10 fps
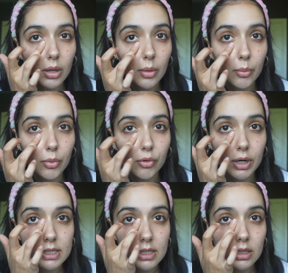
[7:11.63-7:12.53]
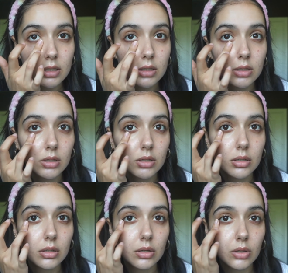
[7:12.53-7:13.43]
press it
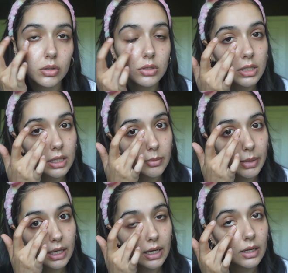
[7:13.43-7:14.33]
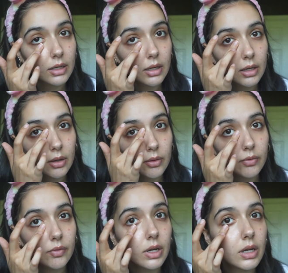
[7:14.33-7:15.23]
underneath my eye
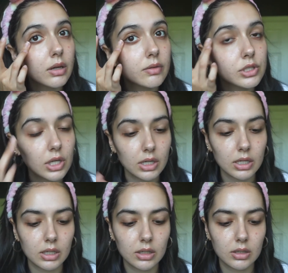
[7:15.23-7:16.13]
very gently.